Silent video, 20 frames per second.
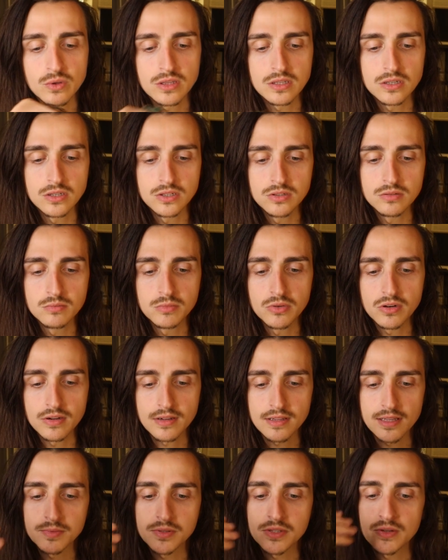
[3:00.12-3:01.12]
with the new moon
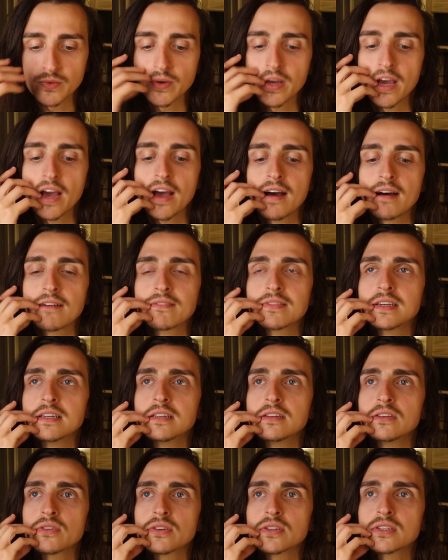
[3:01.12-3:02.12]
eclipse that we have
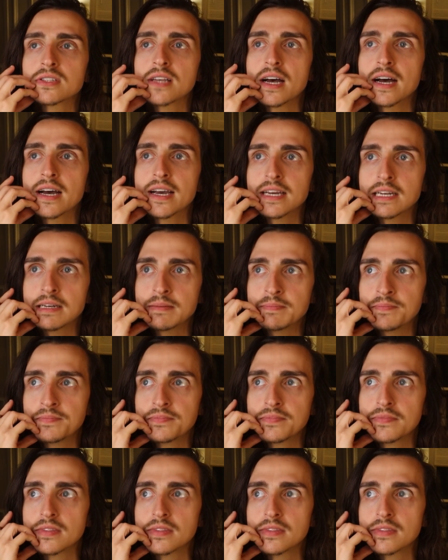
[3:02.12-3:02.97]
in your sign,